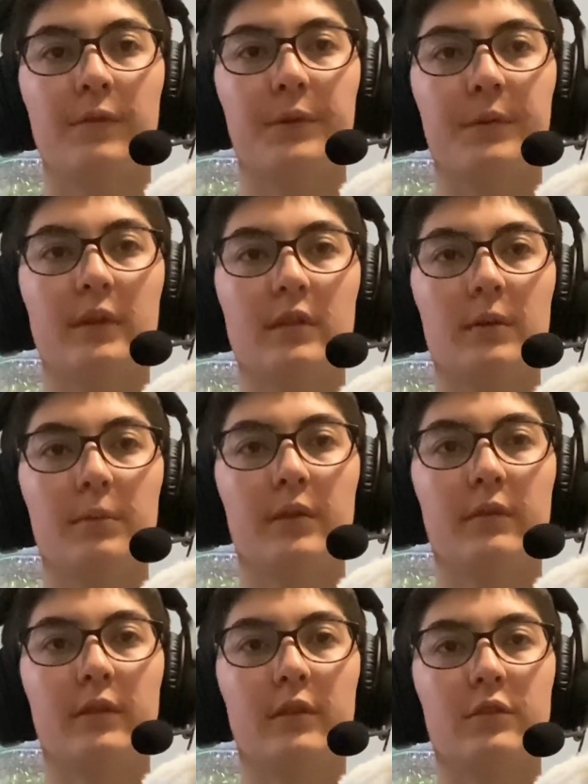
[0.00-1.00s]
3 strips of
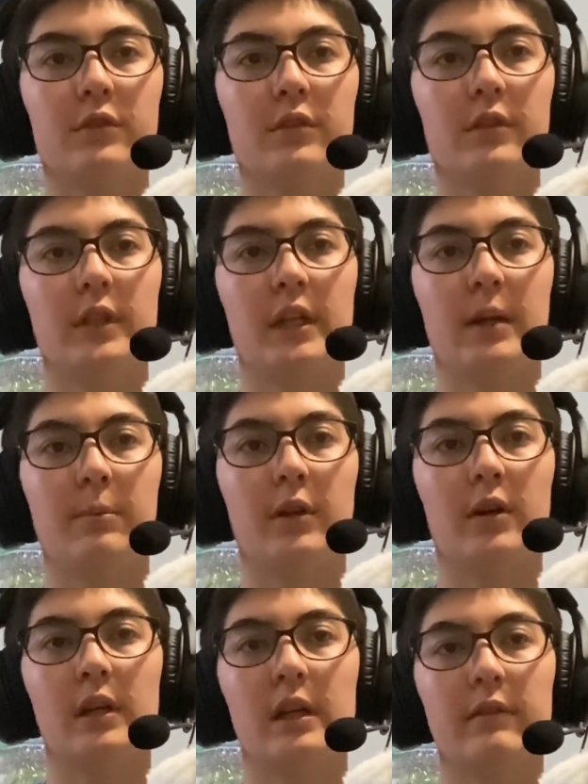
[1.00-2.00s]
surgical tape
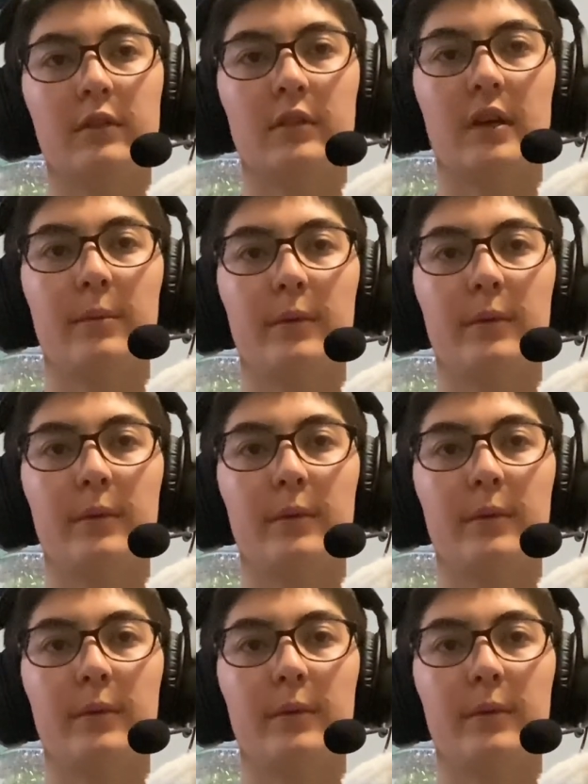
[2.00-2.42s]
long enough to wrap